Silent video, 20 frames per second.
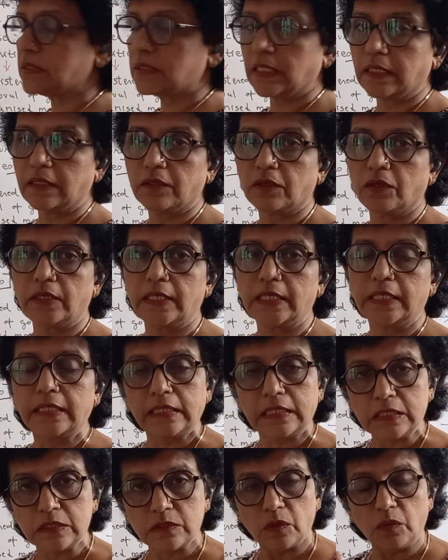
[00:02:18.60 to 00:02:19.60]

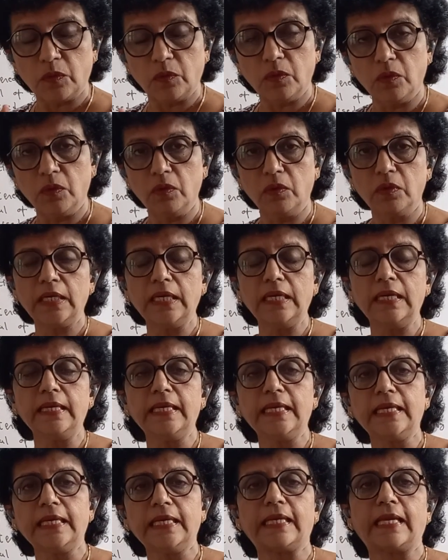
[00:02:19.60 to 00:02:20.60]
securities
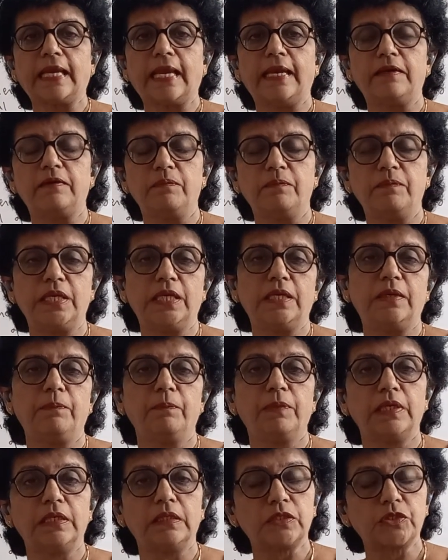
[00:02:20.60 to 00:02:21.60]
only can be
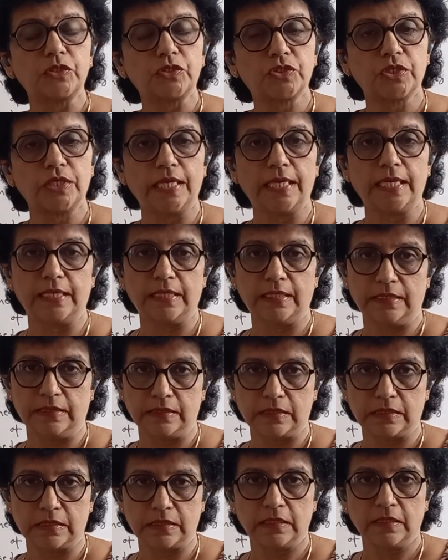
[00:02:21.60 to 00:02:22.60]

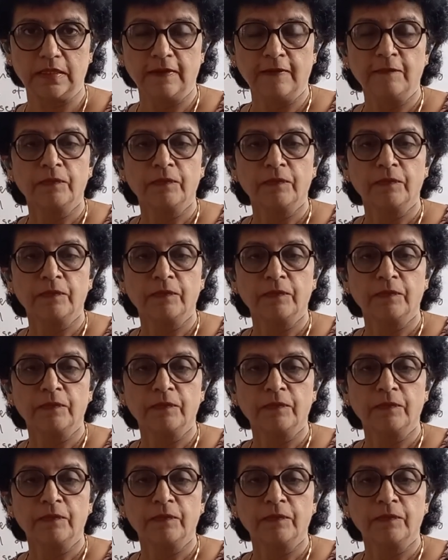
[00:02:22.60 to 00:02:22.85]
purchased.